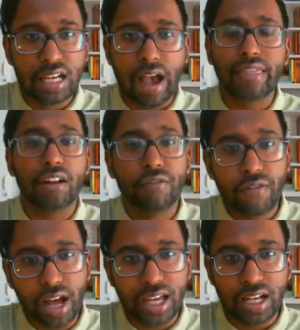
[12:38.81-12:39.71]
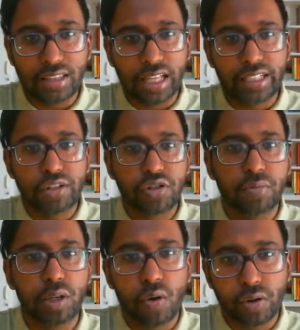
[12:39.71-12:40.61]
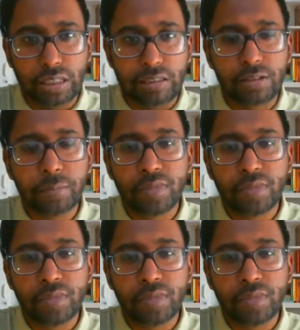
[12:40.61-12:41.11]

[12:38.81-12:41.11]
and that fire that needs to be honored.